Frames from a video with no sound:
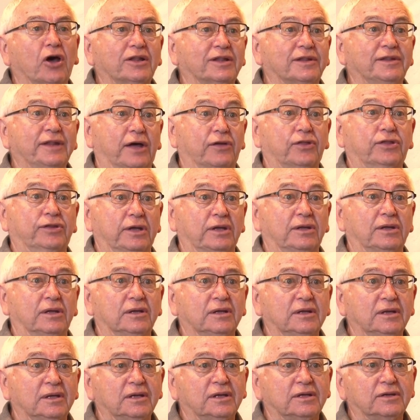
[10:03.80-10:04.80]
not nothing.
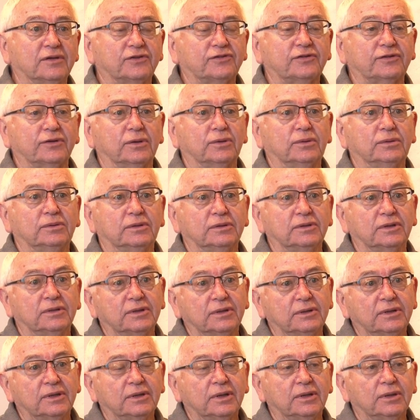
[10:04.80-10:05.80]
So
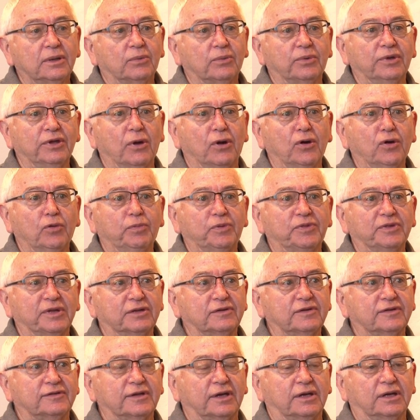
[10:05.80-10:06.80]
we hope
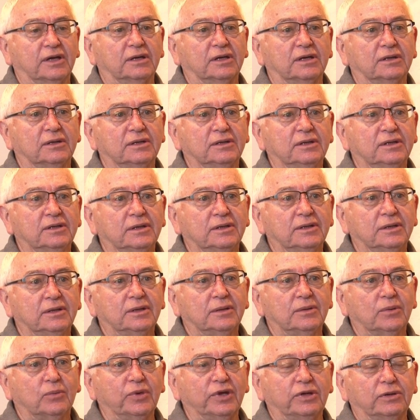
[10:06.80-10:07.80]
that
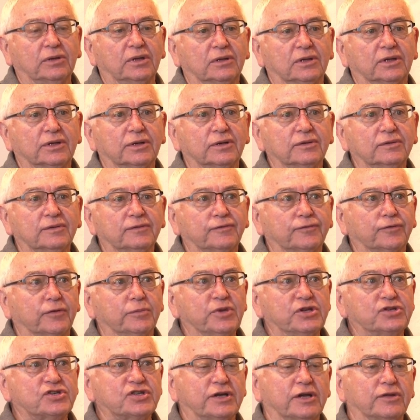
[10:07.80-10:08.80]
we can learn
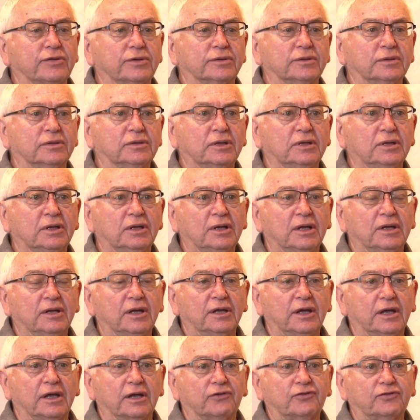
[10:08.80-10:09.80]
from each other
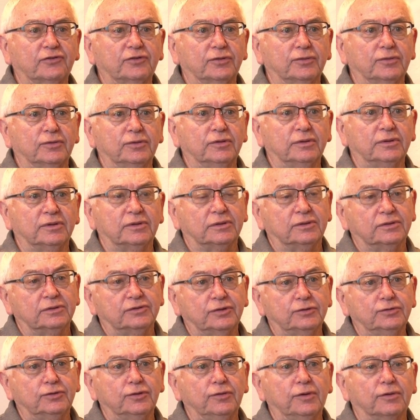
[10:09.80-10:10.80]
as to
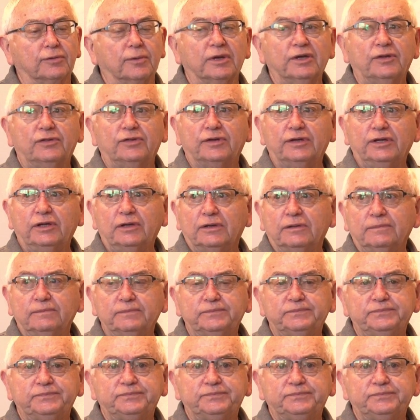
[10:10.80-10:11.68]
do the right thing